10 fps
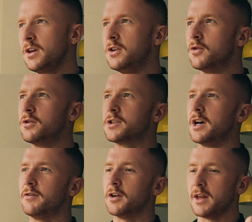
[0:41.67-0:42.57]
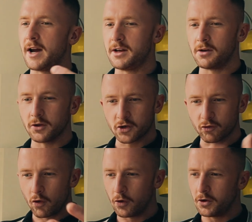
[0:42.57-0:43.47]
you know yourself, you're lying there, you're
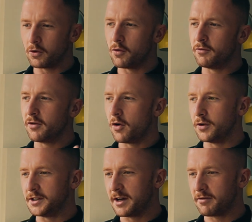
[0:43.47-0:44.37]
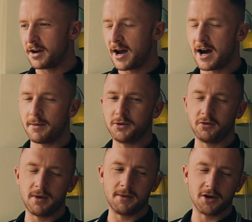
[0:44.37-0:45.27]
scrolling, you're going through all these different apps,
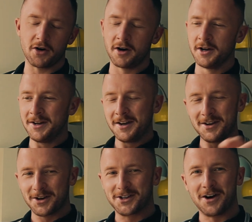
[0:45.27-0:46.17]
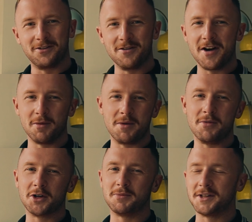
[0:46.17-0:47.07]
you've maybe got your self-development
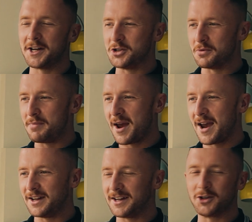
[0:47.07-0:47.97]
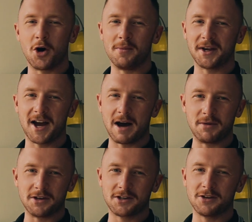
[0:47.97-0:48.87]
books beside your bed, Atomic
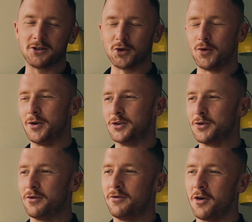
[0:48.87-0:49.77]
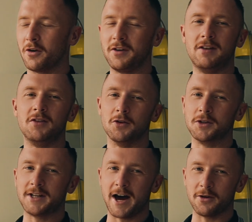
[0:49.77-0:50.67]
Habits, so on and so forth, even though
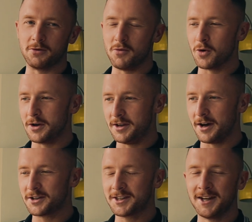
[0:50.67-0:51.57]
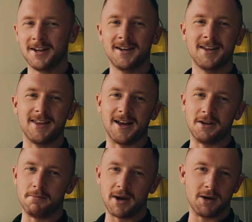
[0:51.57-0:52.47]
it's gathered more dust than
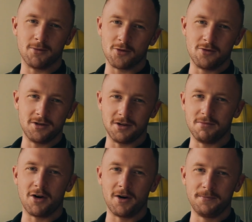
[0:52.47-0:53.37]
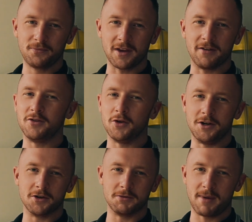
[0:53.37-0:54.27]
the Bible you bought a few
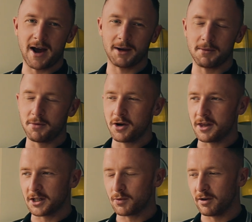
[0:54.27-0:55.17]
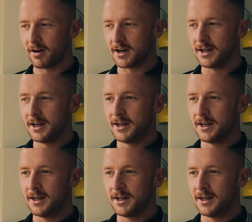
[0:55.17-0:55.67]
years back. But put it this way, right,